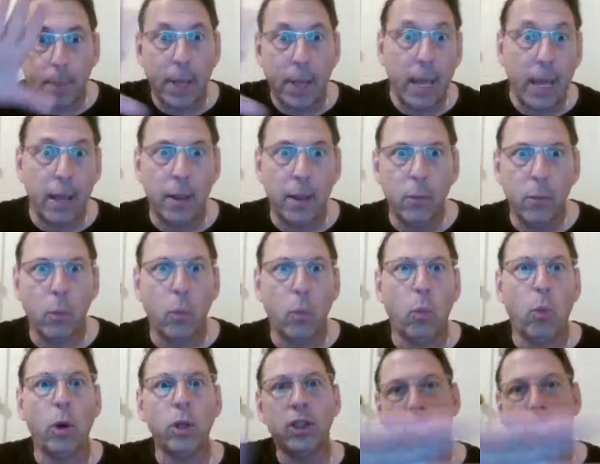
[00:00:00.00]
what's going
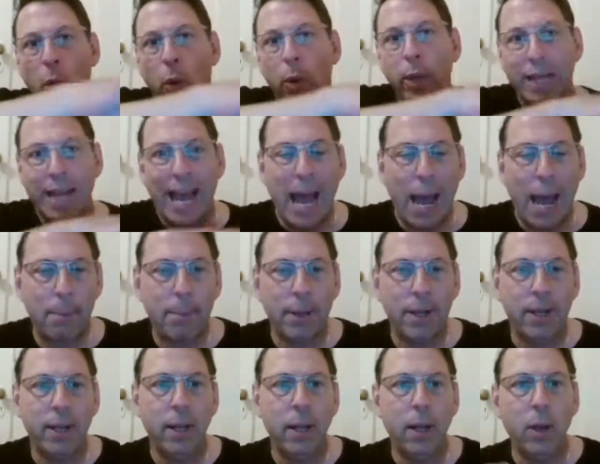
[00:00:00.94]
to happen,
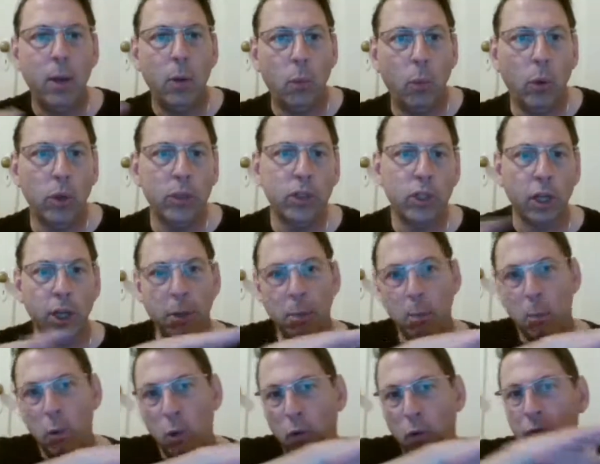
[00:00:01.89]
what's going to move
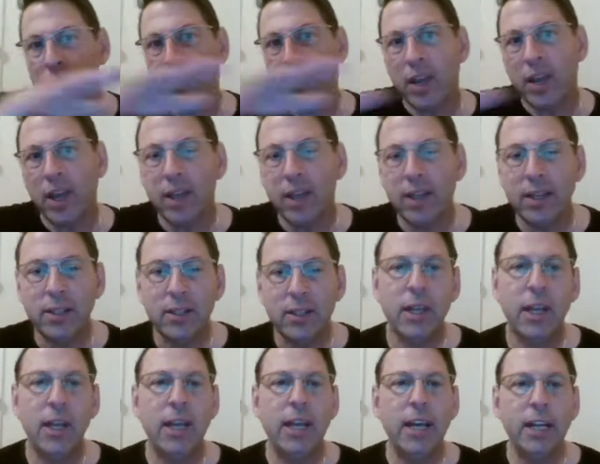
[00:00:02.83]
things is
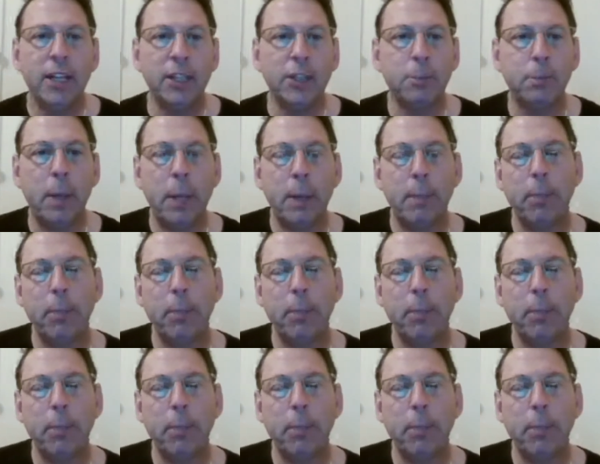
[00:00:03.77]
people